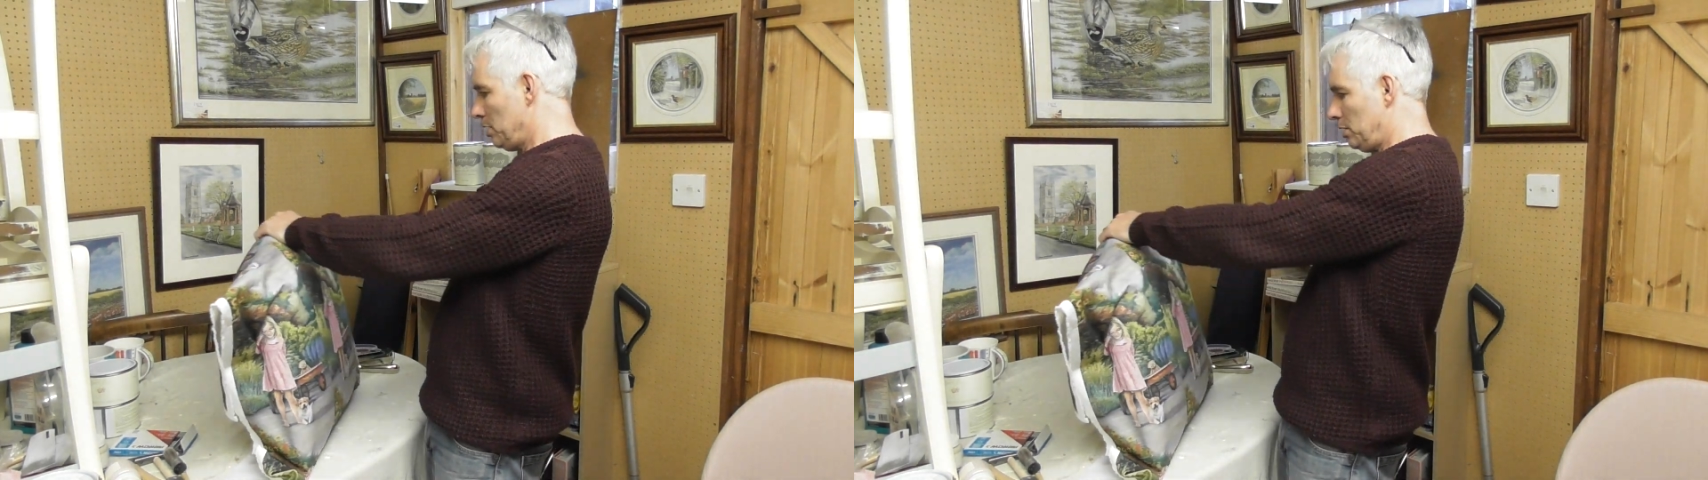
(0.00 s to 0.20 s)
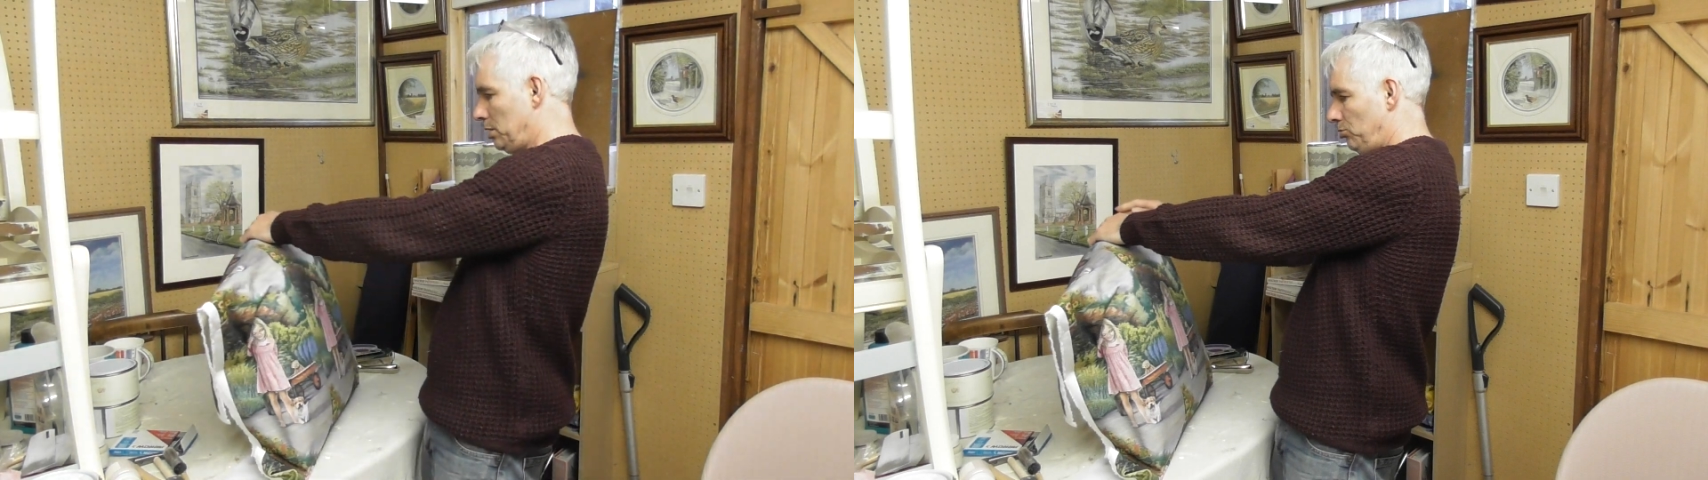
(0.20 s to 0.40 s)

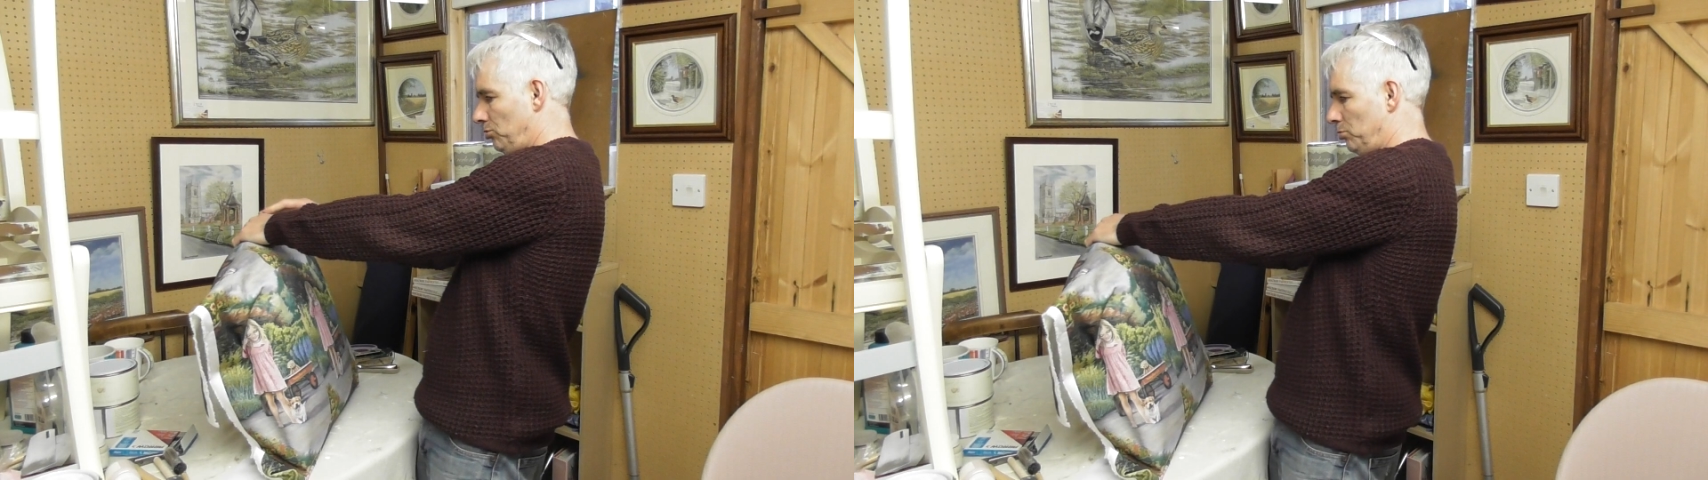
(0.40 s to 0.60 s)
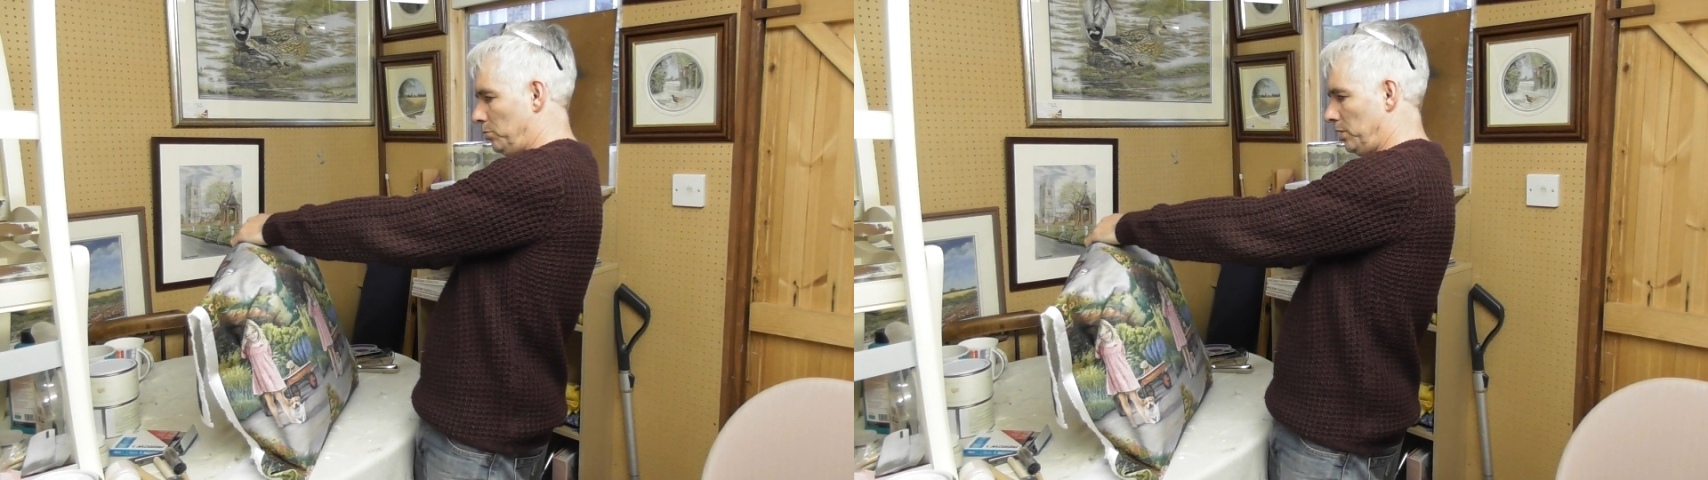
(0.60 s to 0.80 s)
and this
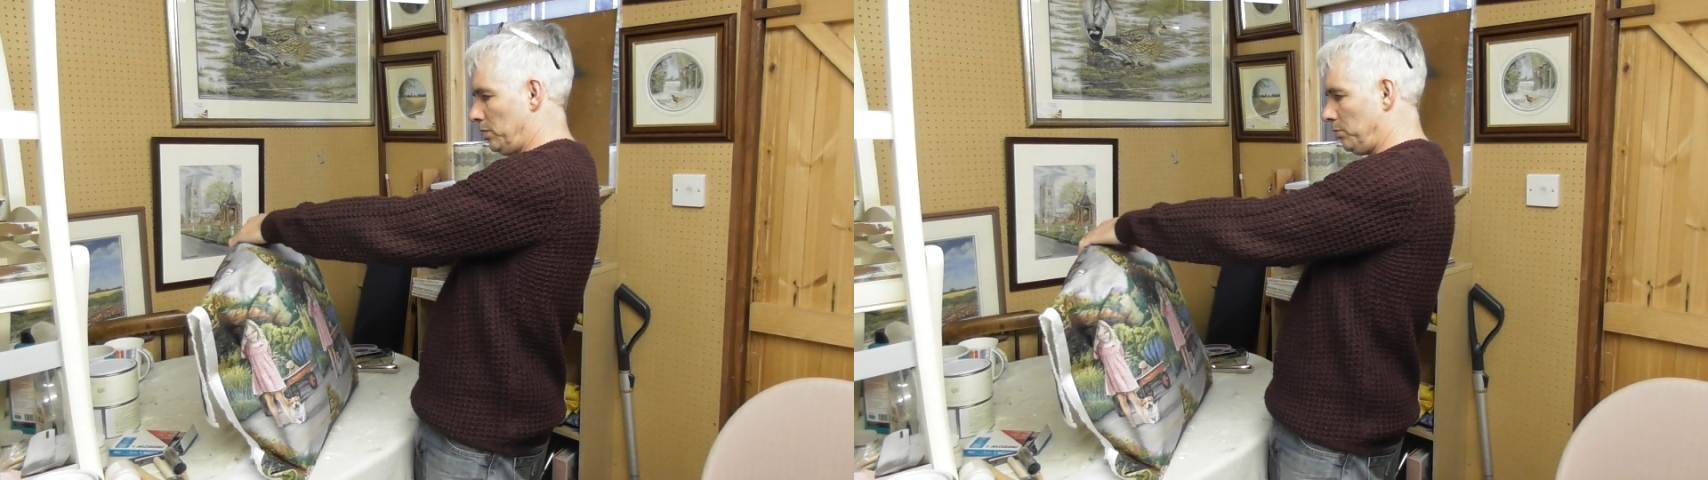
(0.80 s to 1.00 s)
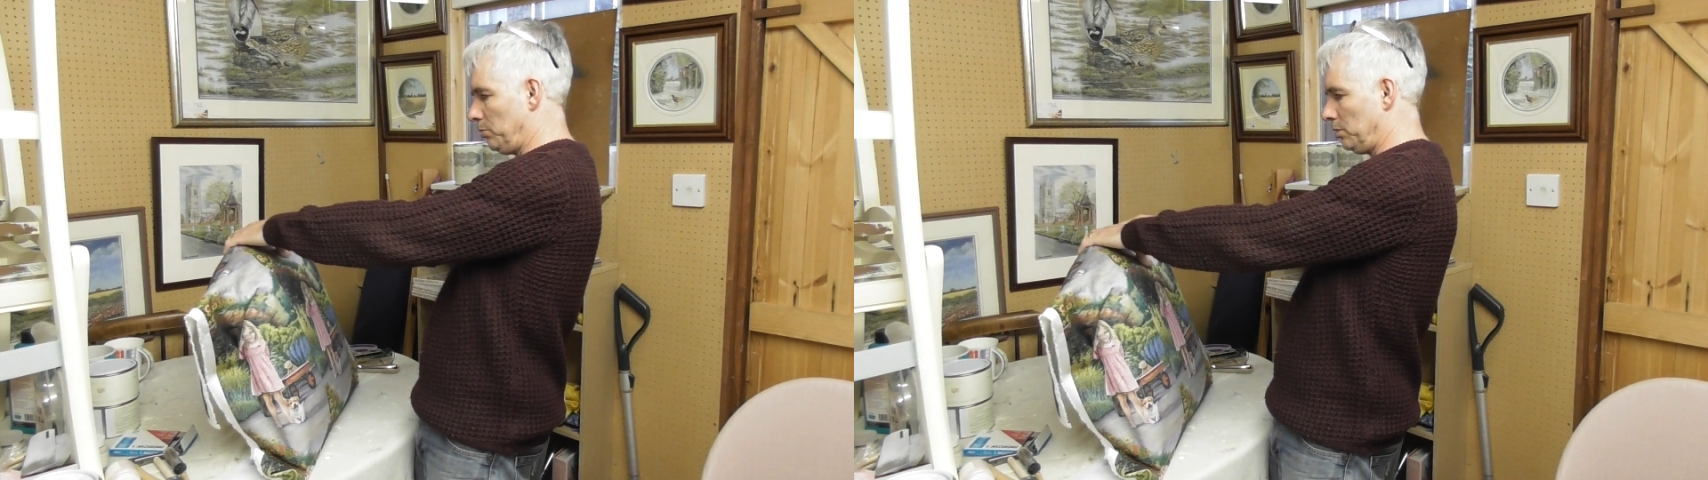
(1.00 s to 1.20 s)
is the way
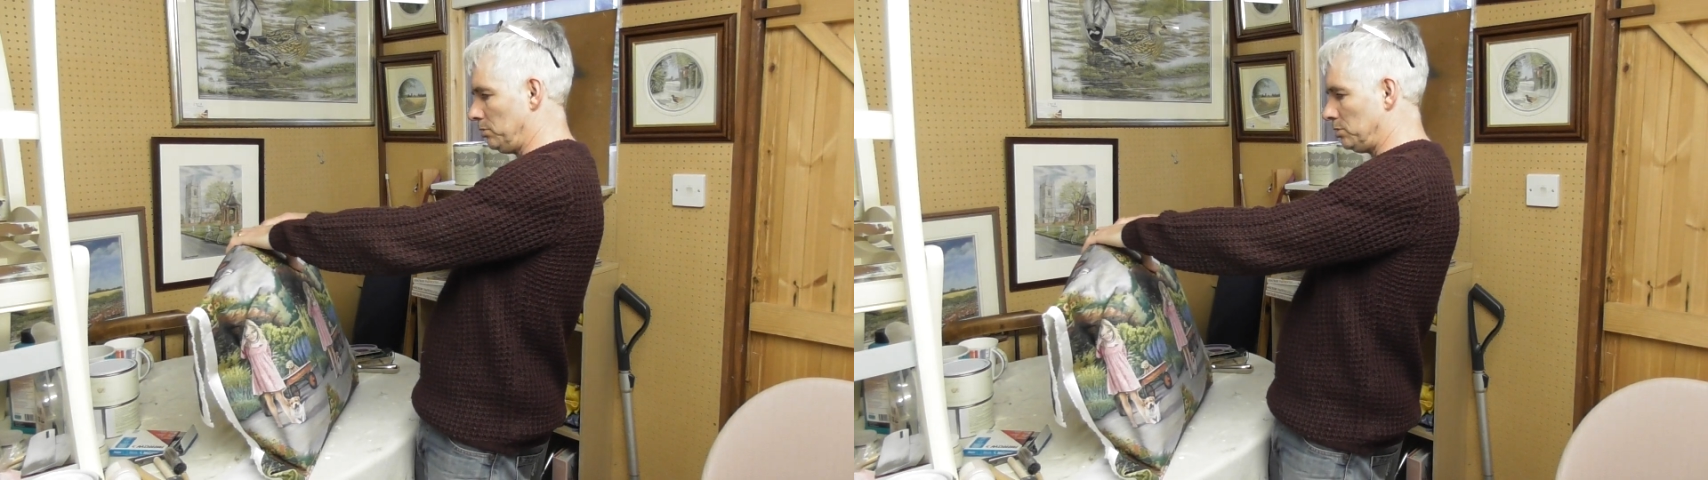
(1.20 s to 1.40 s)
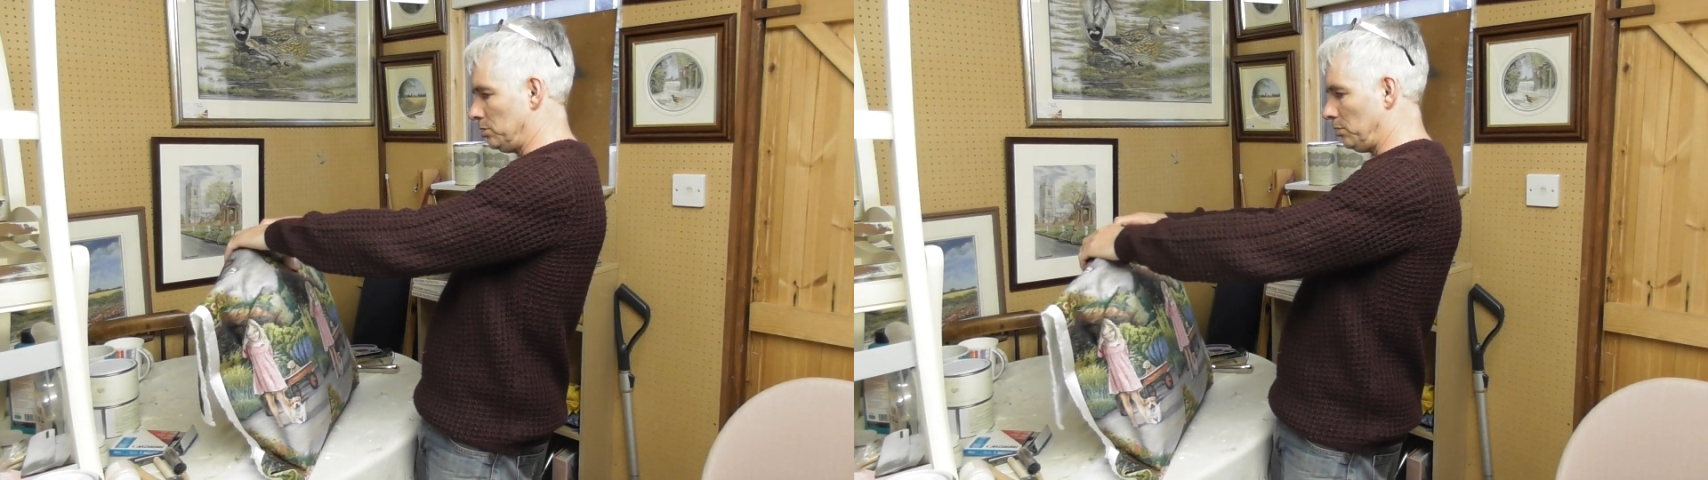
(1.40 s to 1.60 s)
I'm
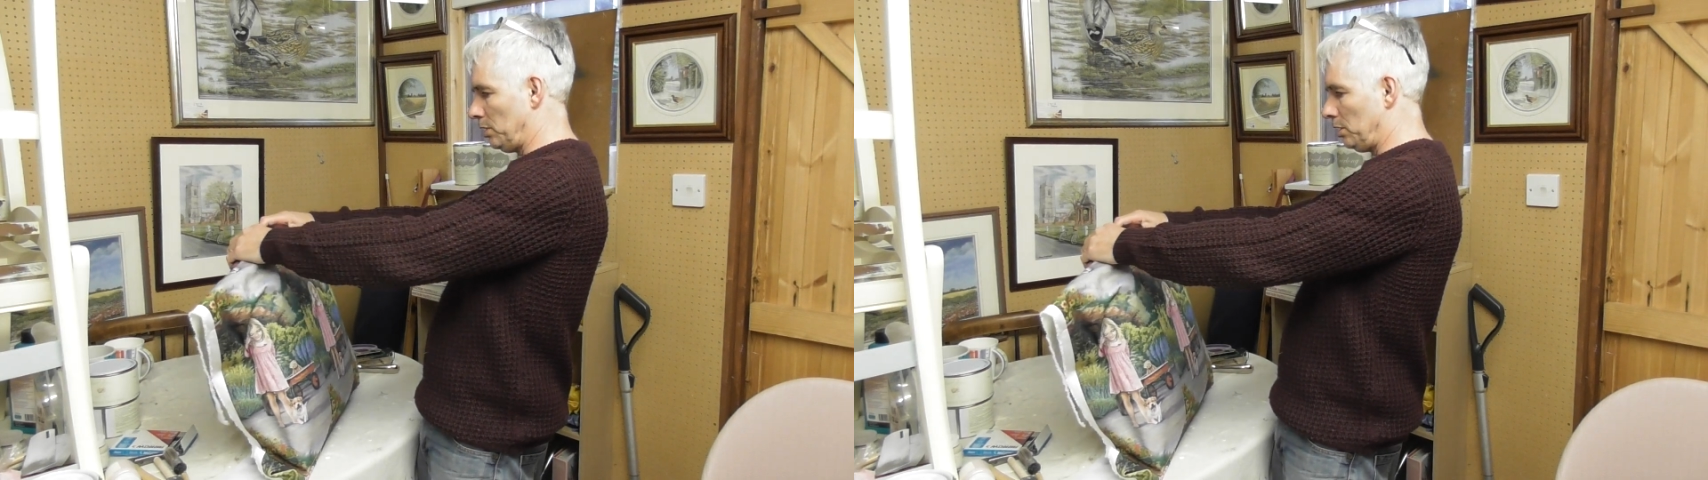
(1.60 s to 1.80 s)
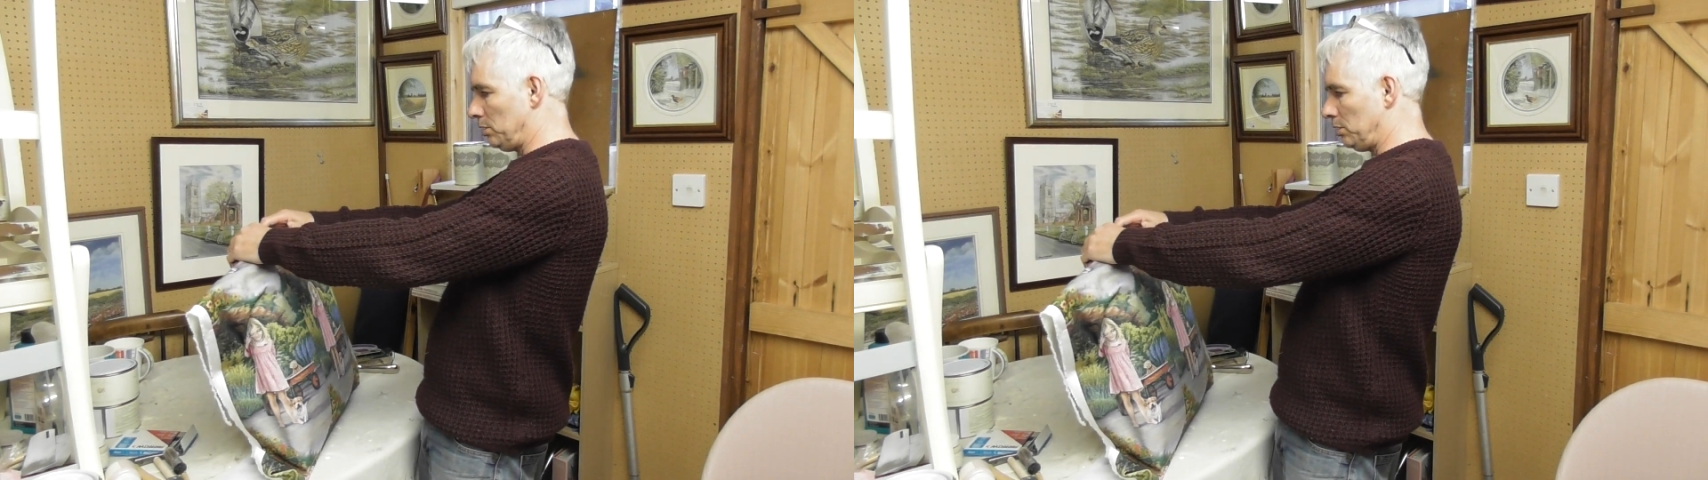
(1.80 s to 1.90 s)
going to do it.